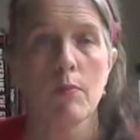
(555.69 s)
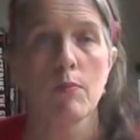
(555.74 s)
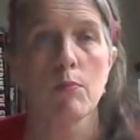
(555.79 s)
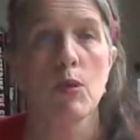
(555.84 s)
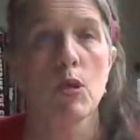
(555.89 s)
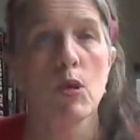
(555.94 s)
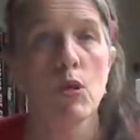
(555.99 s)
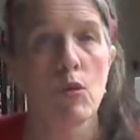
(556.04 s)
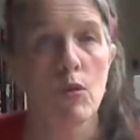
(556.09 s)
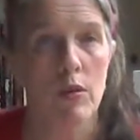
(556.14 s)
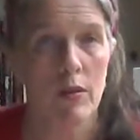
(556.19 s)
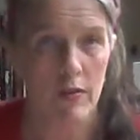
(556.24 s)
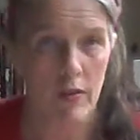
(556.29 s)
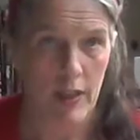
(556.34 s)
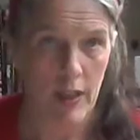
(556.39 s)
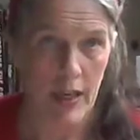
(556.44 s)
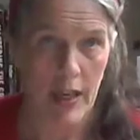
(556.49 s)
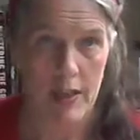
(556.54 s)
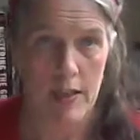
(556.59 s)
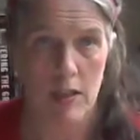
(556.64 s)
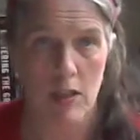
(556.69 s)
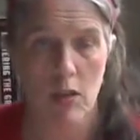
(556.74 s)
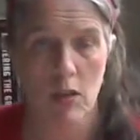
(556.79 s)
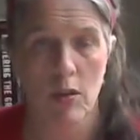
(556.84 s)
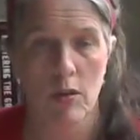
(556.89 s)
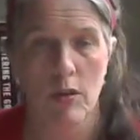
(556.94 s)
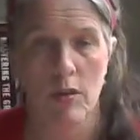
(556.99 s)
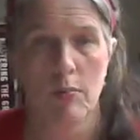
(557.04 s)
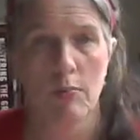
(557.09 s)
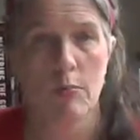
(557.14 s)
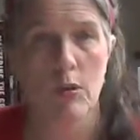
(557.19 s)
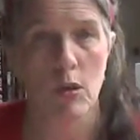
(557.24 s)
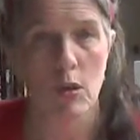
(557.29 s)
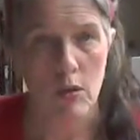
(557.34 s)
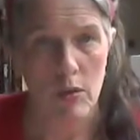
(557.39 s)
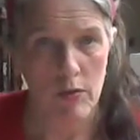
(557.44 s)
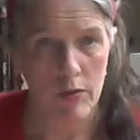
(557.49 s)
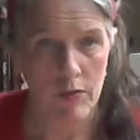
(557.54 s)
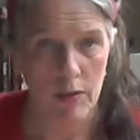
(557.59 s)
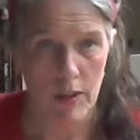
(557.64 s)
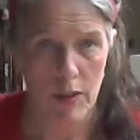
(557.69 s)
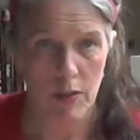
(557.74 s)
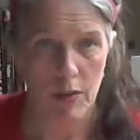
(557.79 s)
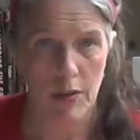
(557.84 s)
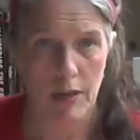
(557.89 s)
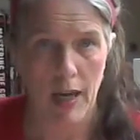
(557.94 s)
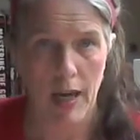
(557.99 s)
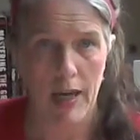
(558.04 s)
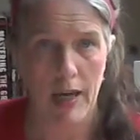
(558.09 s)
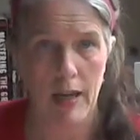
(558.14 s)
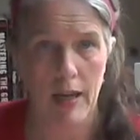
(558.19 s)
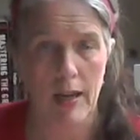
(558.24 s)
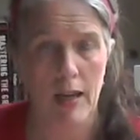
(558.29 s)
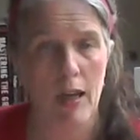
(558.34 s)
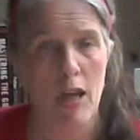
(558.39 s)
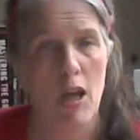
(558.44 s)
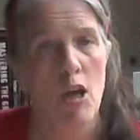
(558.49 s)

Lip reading: beautifully executed, beautifully created,